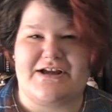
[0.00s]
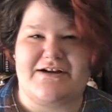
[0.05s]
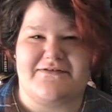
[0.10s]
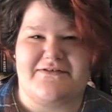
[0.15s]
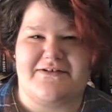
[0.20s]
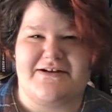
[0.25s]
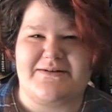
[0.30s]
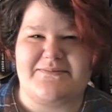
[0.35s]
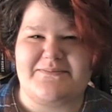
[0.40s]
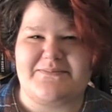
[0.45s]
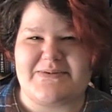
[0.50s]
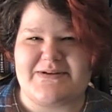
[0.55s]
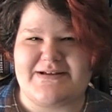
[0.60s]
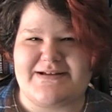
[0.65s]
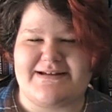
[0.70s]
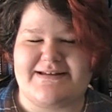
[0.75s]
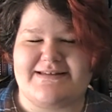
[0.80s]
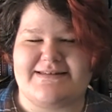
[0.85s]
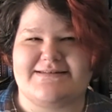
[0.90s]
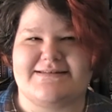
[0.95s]
over it
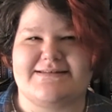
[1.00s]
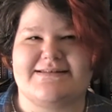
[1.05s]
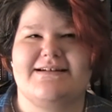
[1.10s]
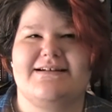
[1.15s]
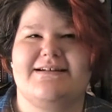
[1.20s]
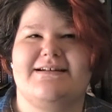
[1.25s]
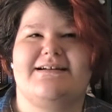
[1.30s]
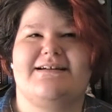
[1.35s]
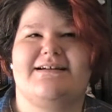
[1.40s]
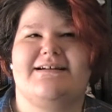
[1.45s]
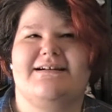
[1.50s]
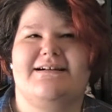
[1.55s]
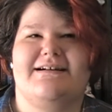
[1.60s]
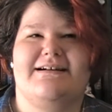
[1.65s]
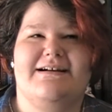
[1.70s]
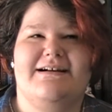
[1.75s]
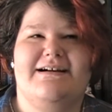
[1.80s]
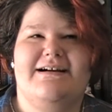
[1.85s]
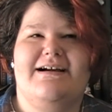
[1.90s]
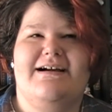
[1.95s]
because
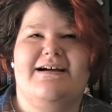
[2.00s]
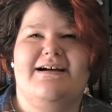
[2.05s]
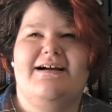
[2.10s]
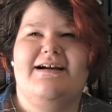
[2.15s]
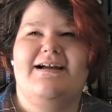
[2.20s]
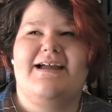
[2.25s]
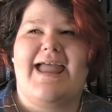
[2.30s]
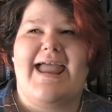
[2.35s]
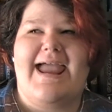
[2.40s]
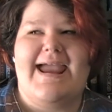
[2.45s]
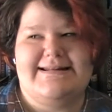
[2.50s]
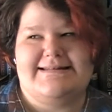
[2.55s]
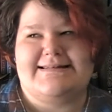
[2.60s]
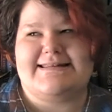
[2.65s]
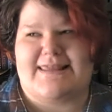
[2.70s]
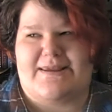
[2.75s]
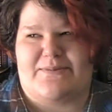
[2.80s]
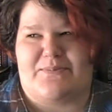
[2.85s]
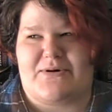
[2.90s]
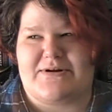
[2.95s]
it's
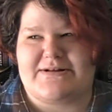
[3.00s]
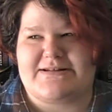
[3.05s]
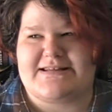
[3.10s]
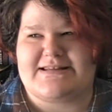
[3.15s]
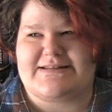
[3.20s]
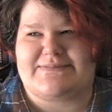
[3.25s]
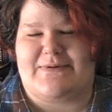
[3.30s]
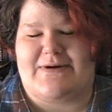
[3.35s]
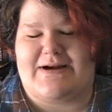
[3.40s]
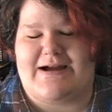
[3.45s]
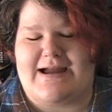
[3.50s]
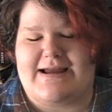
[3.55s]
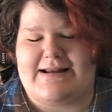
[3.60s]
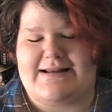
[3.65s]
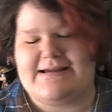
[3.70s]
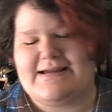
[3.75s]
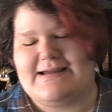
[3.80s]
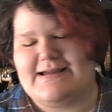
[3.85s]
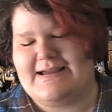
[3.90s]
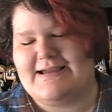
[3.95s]
The Princess Bride.
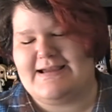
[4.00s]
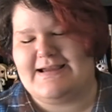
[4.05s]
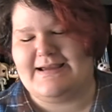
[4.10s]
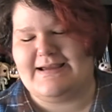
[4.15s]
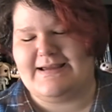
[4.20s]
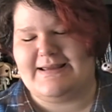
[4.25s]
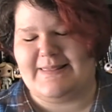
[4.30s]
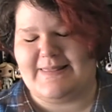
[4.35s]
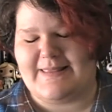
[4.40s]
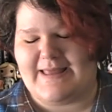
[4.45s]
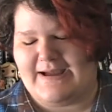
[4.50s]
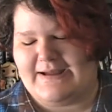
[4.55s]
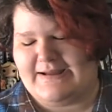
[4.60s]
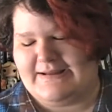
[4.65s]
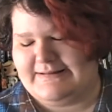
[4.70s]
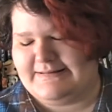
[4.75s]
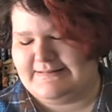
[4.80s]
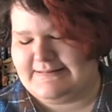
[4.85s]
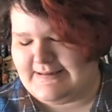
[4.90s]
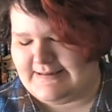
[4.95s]
That
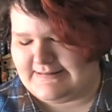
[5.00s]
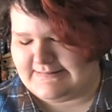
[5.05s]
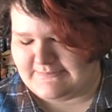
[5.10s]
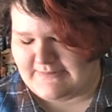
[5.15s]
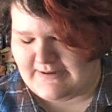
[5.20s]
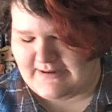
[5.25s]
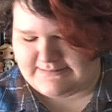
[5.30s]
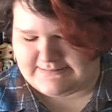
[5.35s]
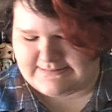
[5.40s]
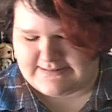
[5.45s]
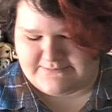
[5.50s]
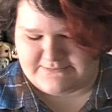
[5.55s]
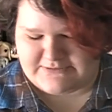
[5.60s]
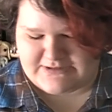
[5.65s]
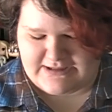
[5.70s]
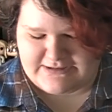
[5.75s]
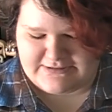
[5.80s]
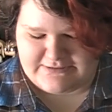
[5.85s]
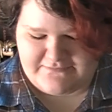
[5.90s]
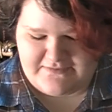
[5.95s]
is my all-time
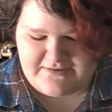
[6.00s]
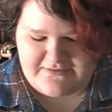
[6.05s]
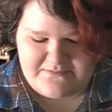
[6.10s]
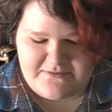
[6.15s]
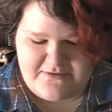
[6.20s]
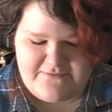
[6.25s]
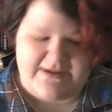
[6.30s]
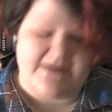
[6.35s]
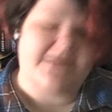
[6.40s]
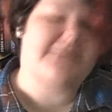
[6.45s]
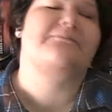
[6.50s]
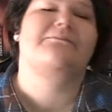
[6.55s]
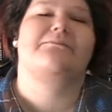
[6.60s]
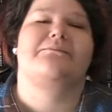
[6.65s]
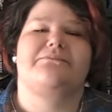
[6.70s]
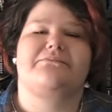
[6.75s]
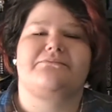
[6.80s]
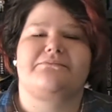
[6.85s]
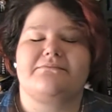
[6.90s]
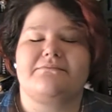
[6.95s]
childhood favorite movie.
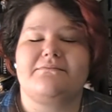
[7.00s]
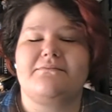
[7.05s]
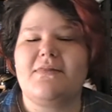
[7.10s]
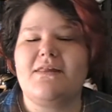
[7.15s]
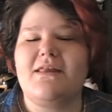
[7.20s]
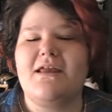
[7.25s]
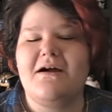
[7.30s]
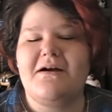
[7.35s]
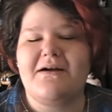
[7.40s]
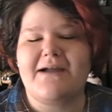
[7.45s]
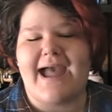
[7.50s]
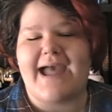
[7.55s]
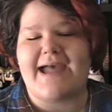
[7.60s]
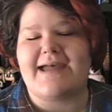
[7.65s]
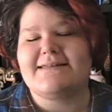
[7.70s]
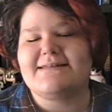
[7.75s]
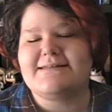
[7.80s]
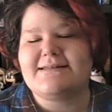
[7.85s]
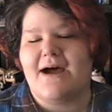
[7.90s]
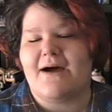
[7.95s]
Okay,
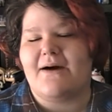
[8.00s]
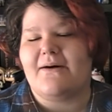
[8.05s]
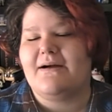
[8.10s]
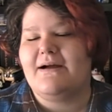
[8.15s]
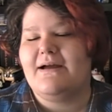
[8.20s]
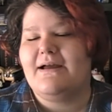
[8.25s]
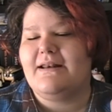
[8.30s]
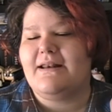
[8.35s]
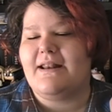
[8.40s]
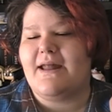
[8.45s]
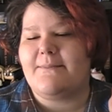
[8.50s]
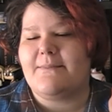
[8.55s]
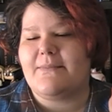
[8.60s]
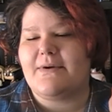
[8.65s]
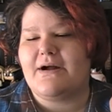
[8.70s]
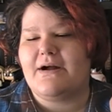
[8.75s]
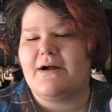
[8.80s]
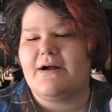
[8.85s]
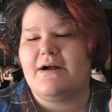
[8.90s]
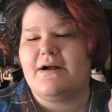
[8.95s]
so,
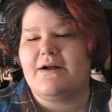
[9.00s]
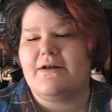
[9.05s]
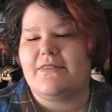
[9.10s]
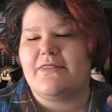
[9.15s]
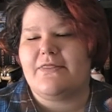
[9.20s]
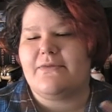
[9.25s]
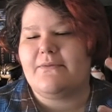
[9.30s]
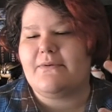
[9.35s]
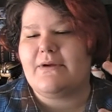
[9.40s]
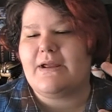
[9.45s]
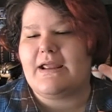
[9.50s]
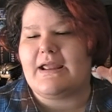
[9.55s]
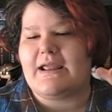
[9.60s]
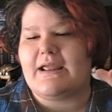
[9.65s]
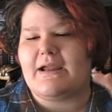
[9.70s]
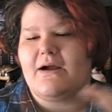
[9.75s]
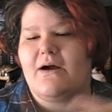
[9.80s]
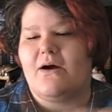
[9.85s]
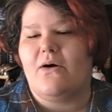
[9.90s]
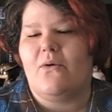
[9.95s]
number
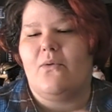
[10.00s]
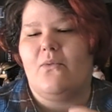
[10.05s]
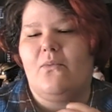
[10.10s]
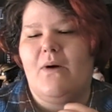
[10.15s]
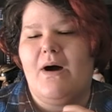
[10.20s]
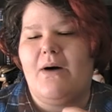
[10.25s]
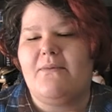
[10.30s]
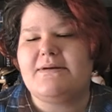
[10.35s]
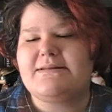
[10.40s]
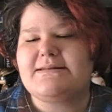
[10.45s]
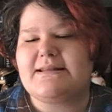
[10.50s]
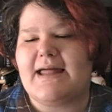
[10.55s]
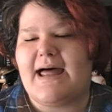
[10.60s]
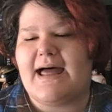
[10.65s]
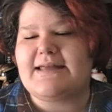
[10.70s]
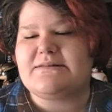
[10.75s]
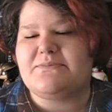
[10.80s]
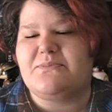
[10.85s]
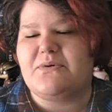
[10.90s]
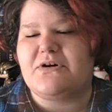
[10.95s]
3, what was the
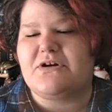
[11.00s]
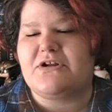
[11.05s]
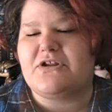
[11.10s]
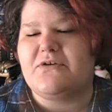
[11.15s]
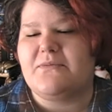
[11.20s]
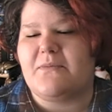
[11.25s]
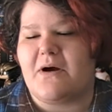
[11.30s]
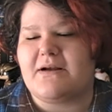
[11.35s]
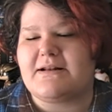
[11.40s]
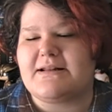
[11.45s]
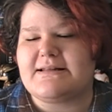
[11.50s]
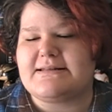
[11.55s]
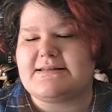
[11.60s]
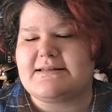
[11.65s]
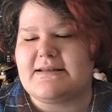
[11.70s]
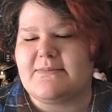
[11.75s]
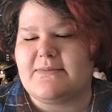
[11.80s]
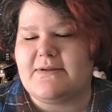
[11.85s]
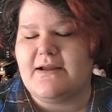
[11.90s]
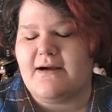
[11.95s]
last book you marked as
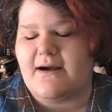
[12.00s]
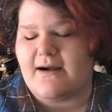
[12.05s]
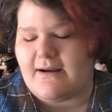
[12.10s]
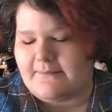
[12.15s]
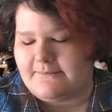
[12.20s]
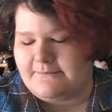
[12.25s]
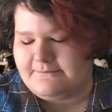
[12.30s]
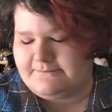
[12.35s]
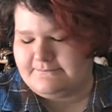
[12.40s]
TBR?